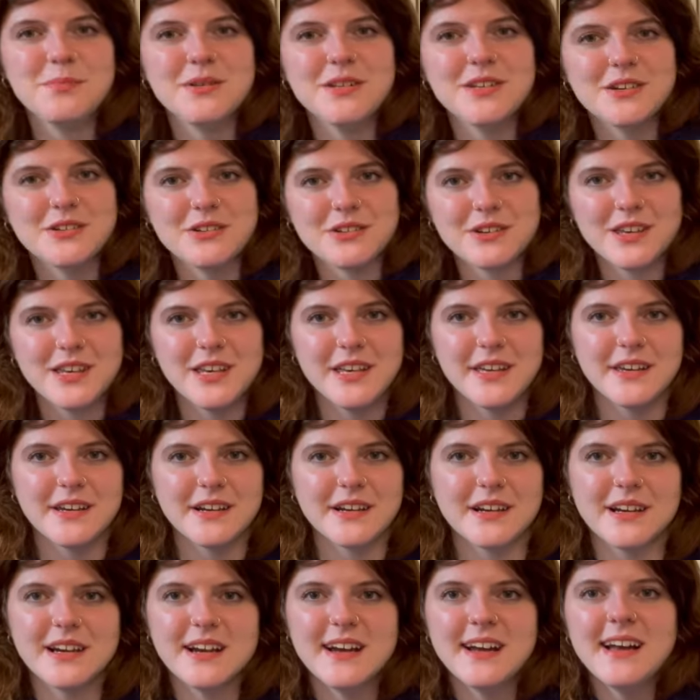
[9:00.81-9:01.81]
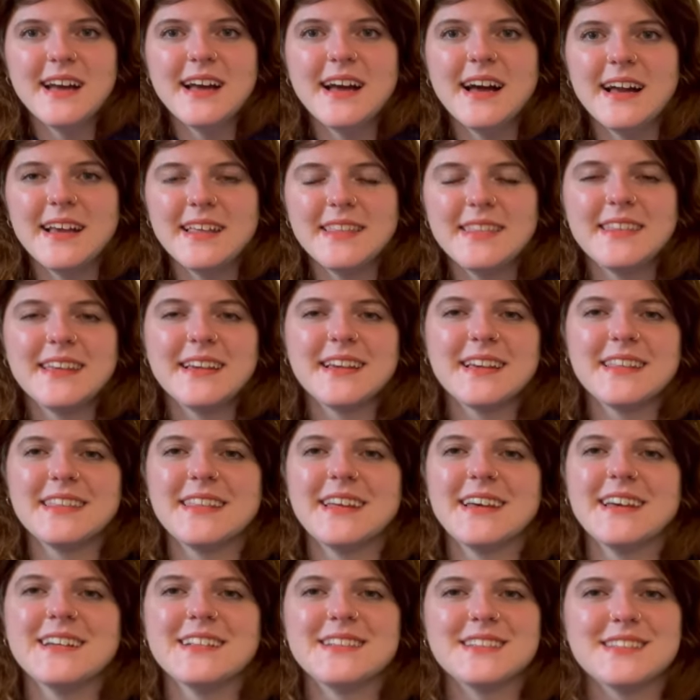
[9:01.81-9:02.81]
yoke here, I think
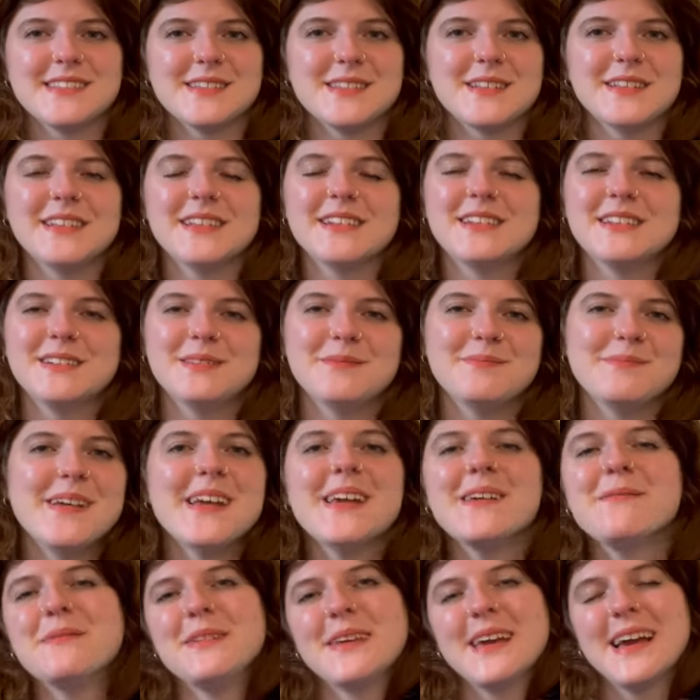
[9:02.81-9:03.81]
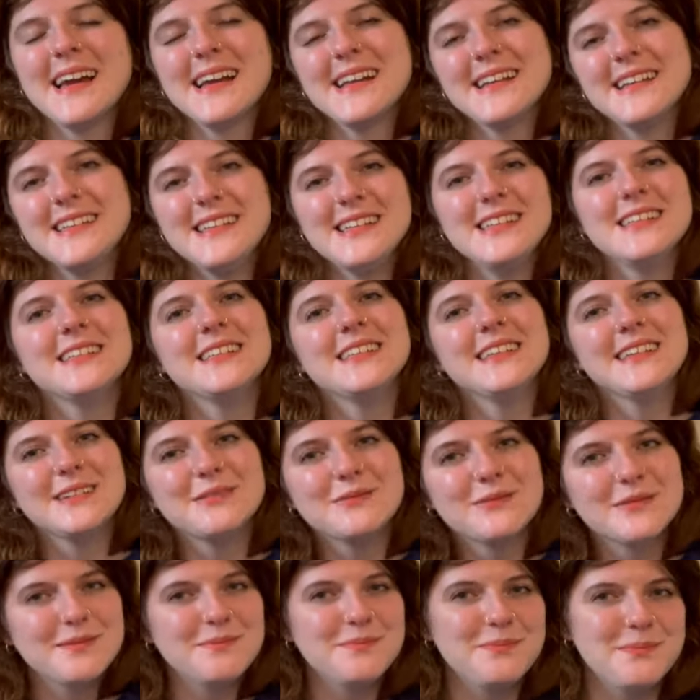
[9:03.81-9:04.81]
that it's a little, maybe ideally it
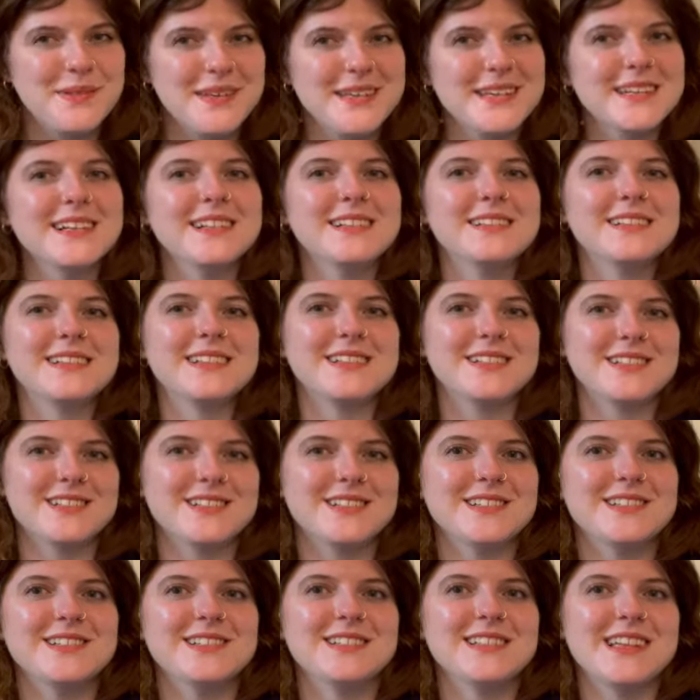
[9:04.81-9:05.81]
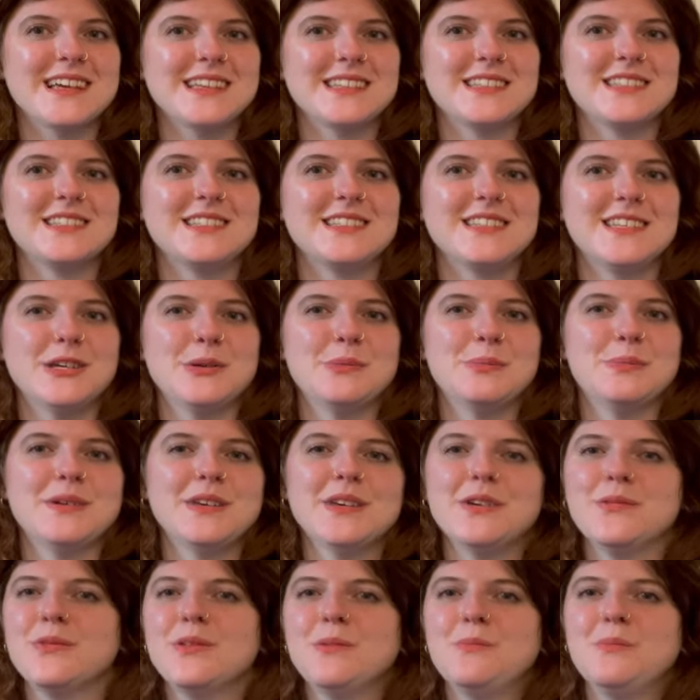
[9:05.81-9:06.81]
would be a little less deep.
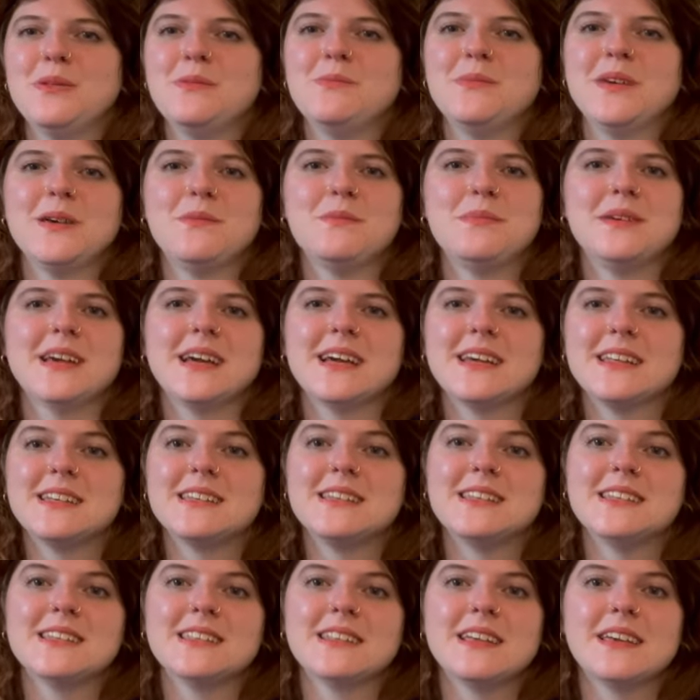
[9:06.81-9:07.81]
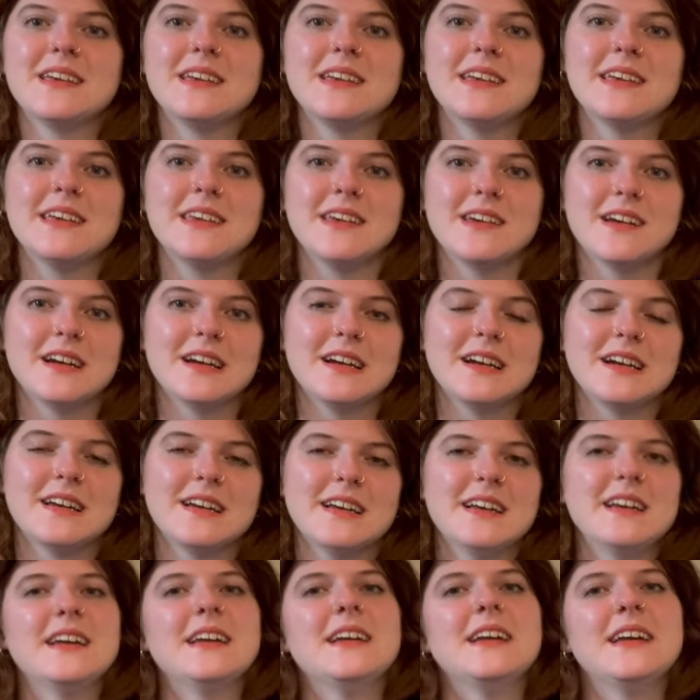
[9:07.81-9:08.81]
It would be maybe ideally here.
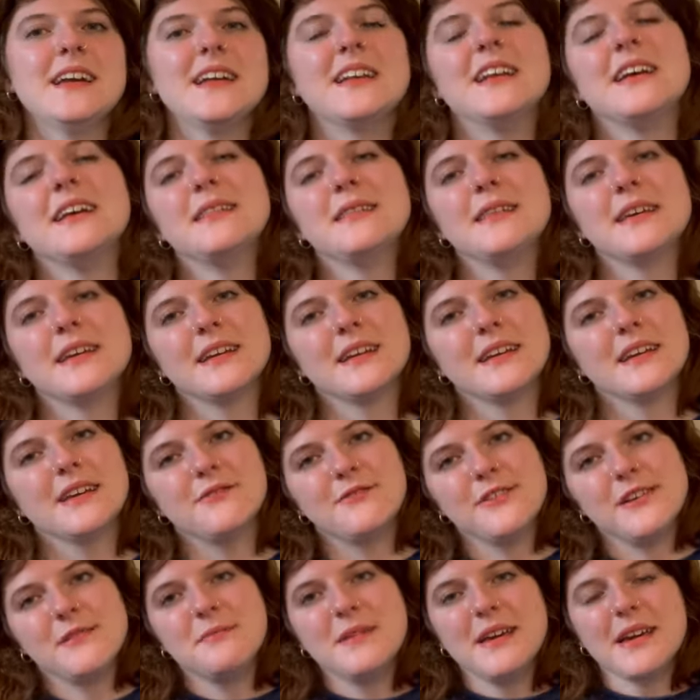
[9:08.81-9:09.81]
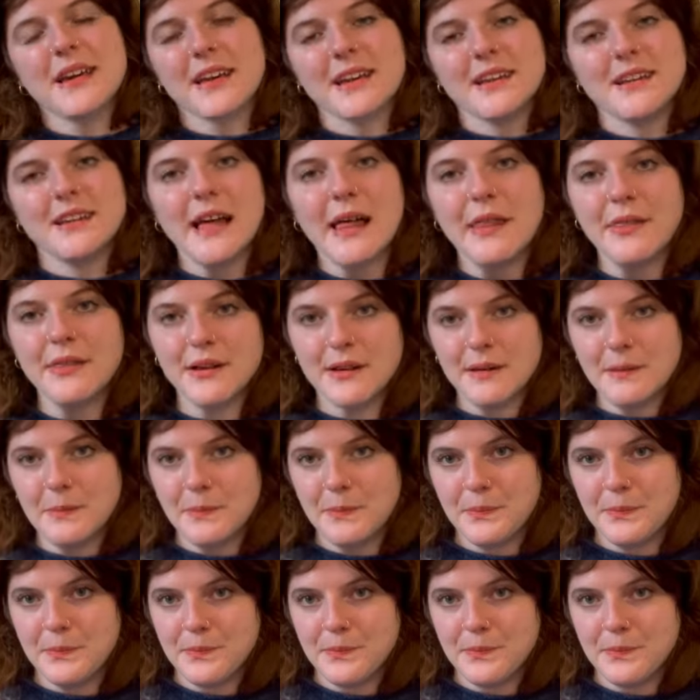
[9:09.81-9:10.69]
And I think if I make another